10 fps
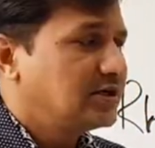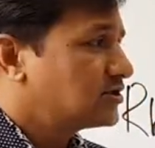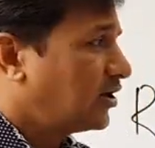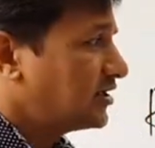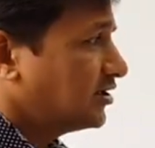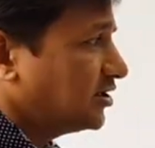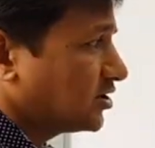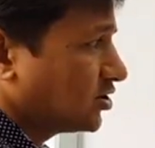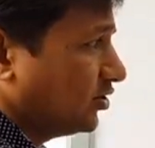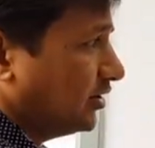So as it is
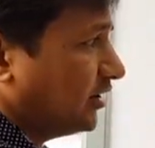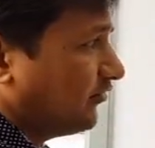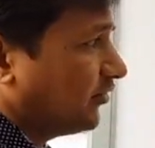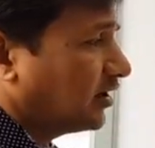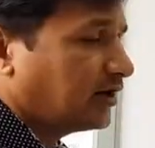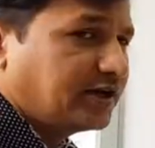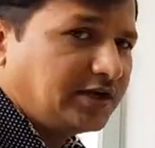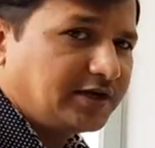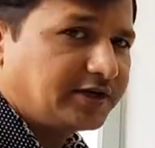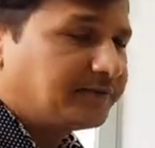shown in the figure
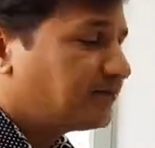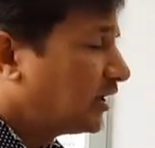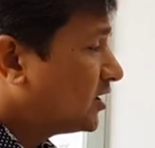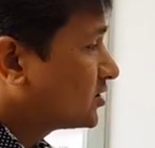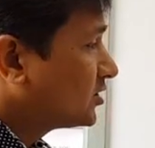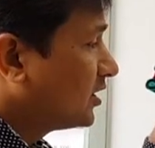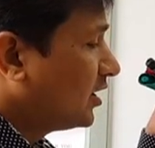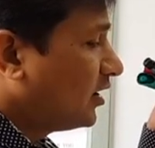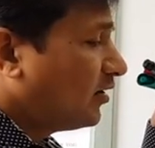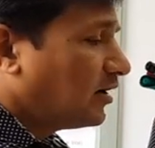here, so the
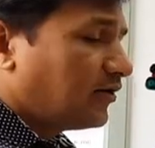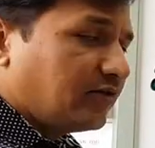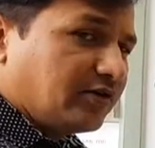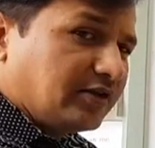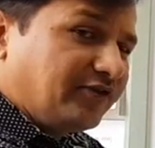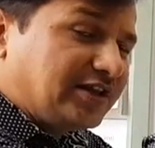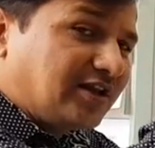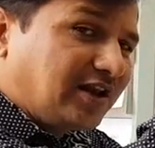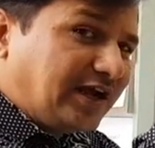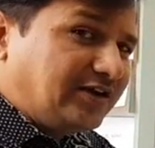when the
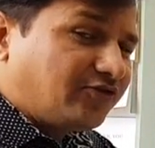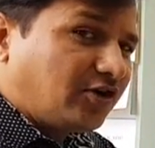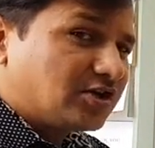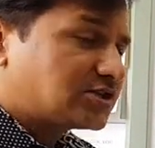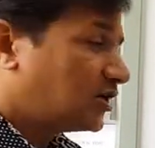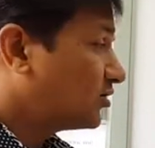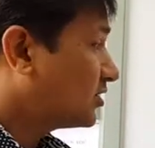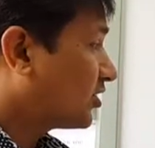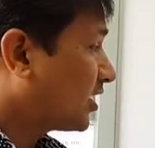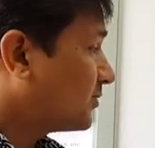light falls onto
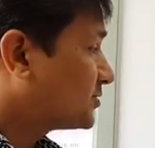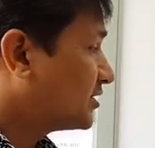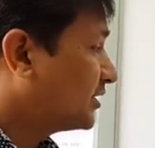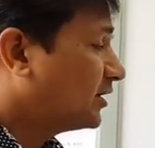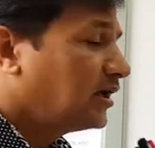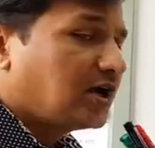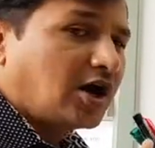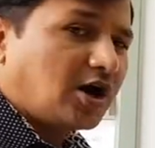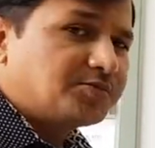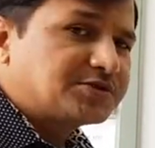the rhodopsin,
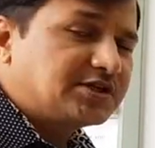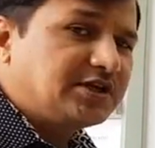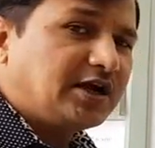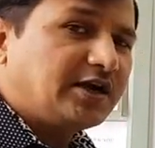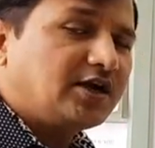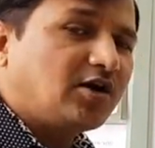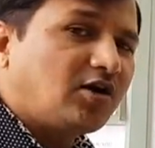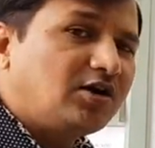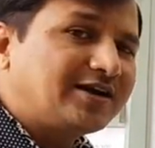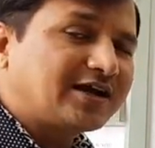opsin and
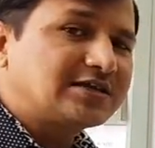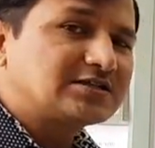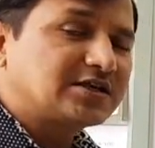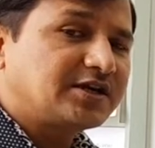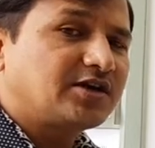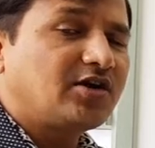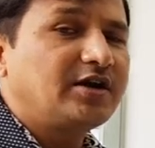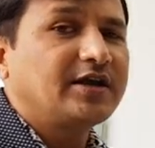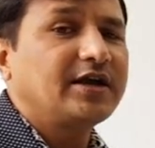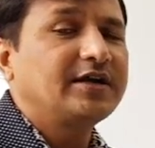all trans
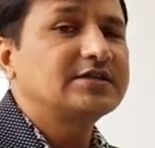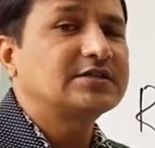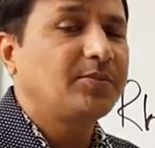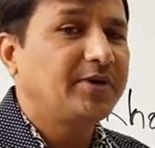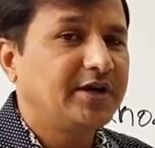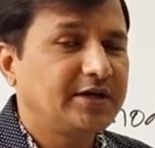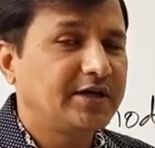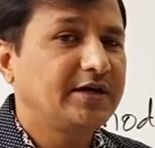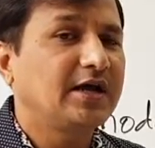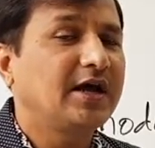retinaldehyde is
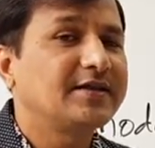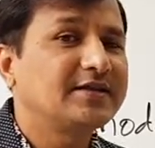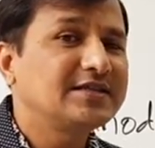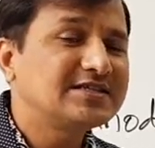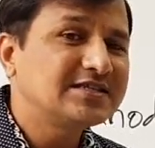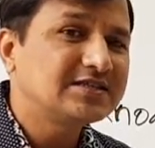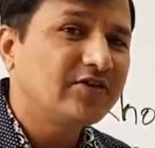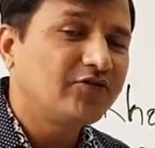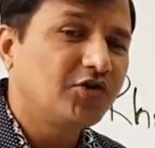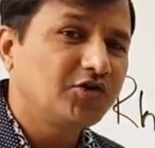separated and this is
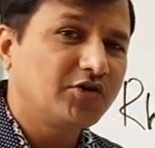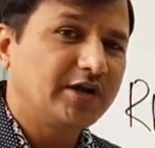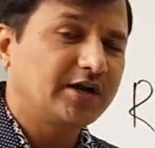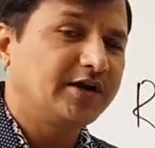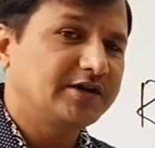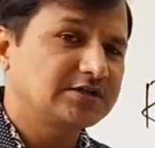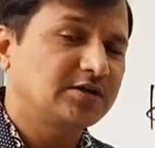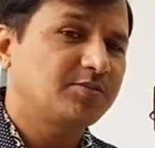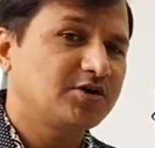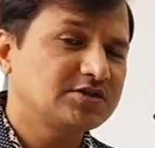the
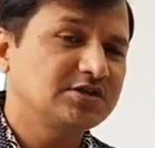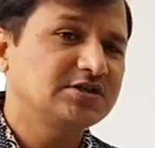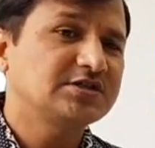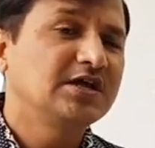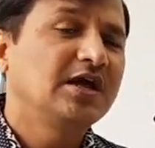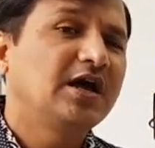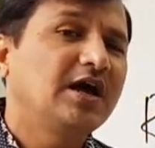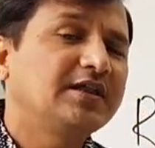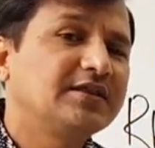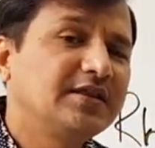photodegradation process
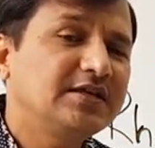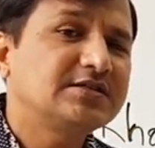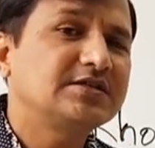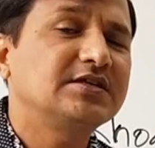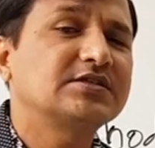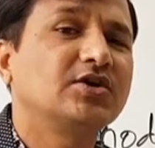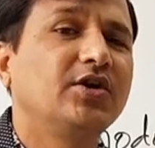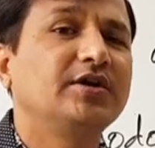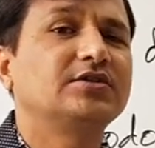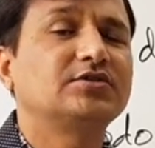and this is
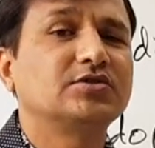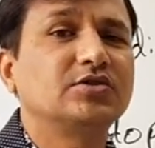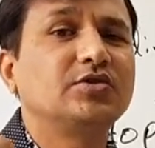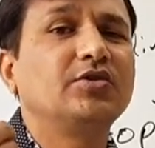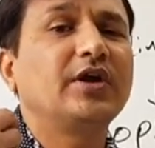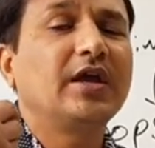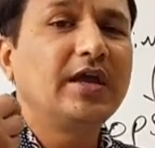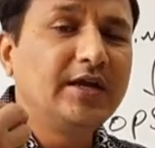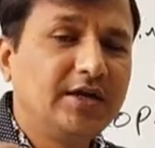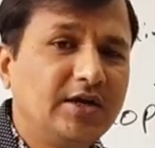going to
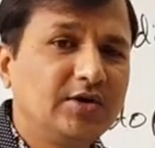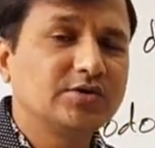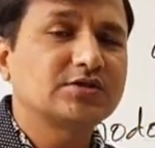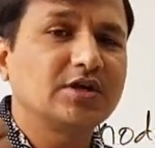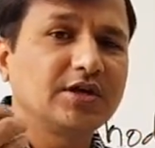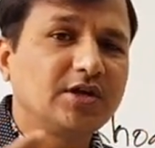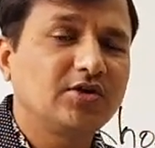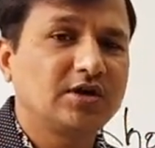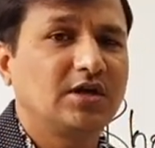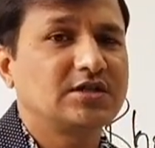induce a
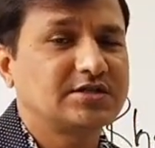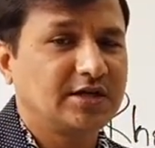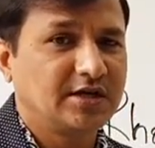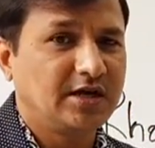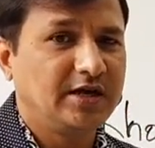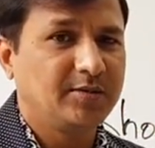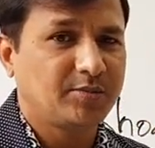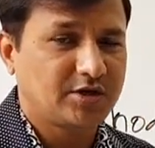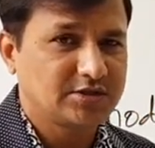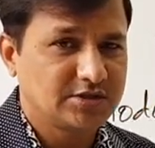neuronal signaling
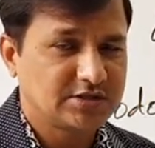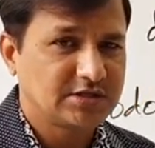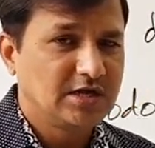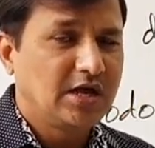process